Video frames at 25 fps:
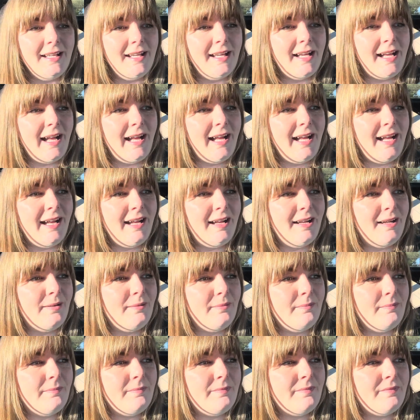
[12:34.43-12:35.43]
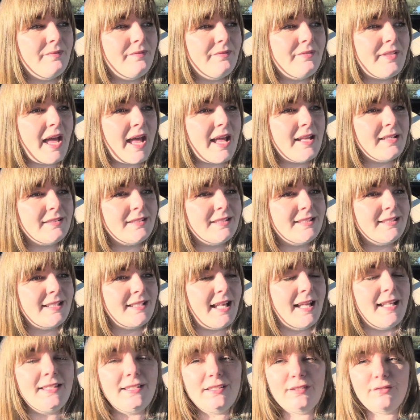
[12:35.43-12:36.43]
That
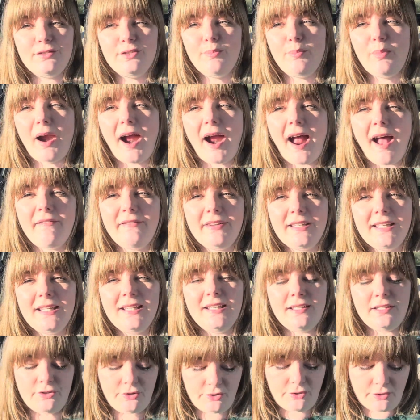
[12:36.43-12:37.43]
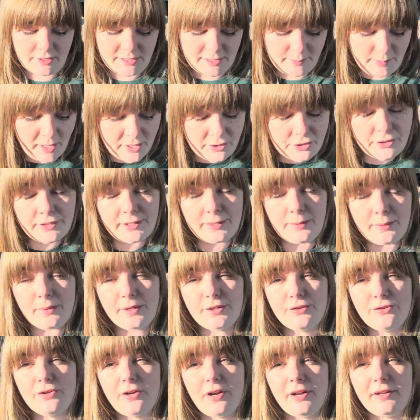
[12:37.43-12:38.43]
sense of depravity, especially
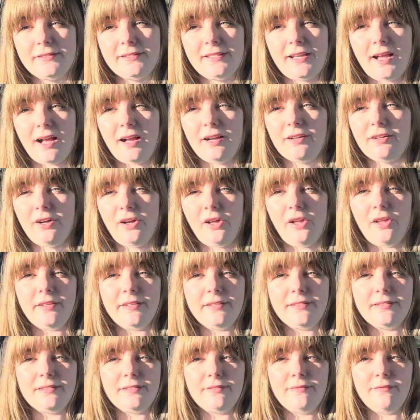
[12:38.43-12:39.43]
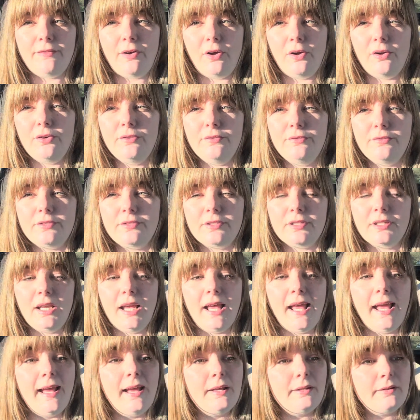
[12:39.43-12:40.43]
when drugs and alcohol is involved,
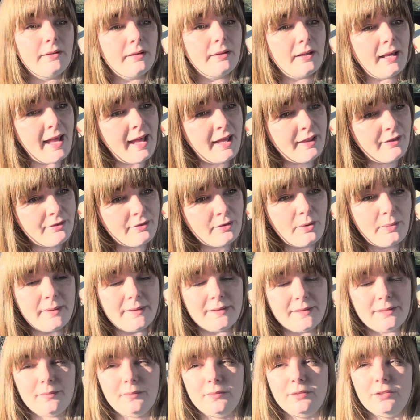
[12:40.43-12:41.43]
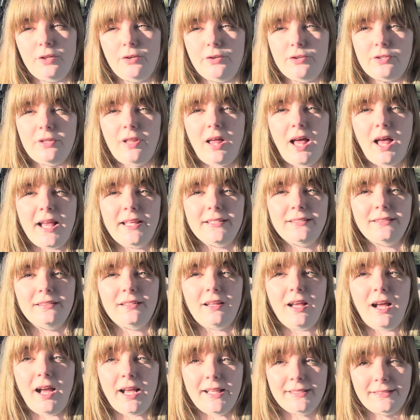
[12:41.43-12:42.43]
and throw in some social
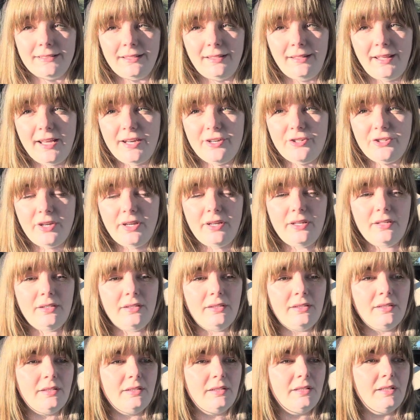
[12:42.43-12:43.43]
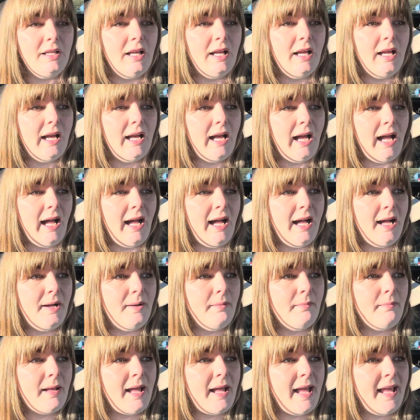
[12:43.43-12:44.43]
isolation.
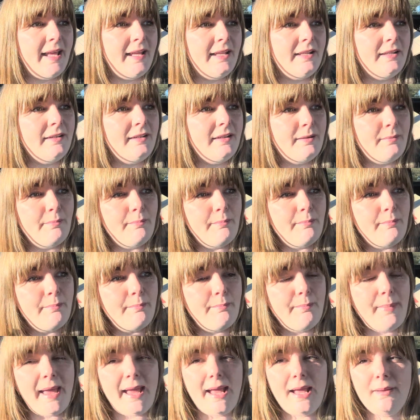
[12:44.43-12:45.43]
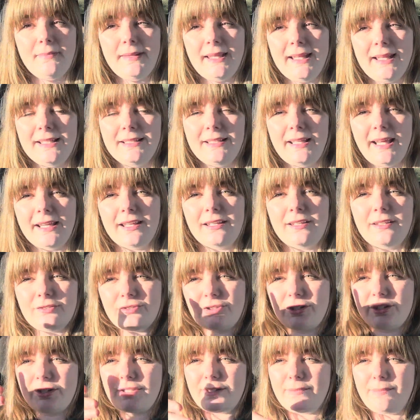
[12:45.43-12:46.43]
And bam, they'd like
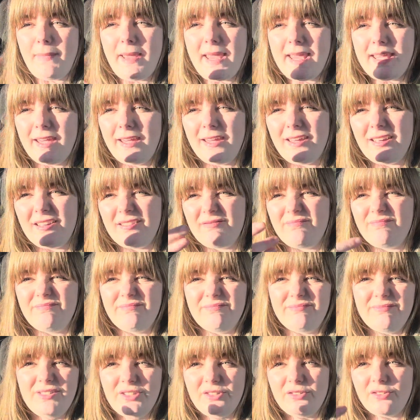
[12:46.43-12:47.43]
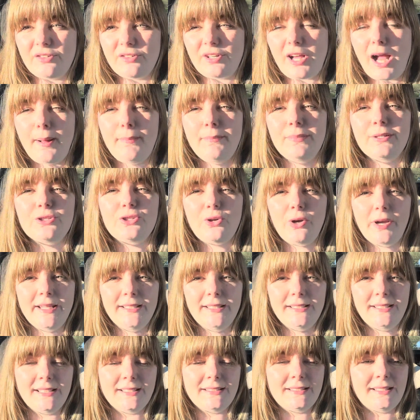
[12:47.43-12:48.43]
just make a couple of
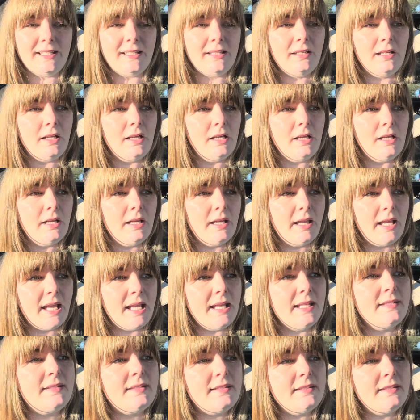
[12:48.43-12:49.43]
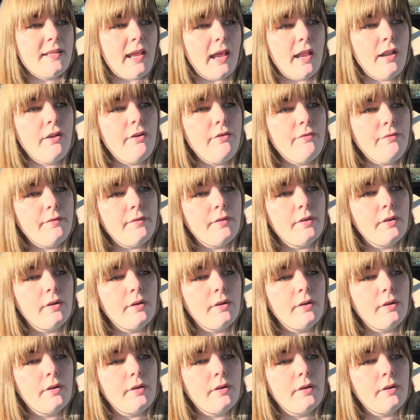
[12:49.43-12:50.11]
choices, and instead of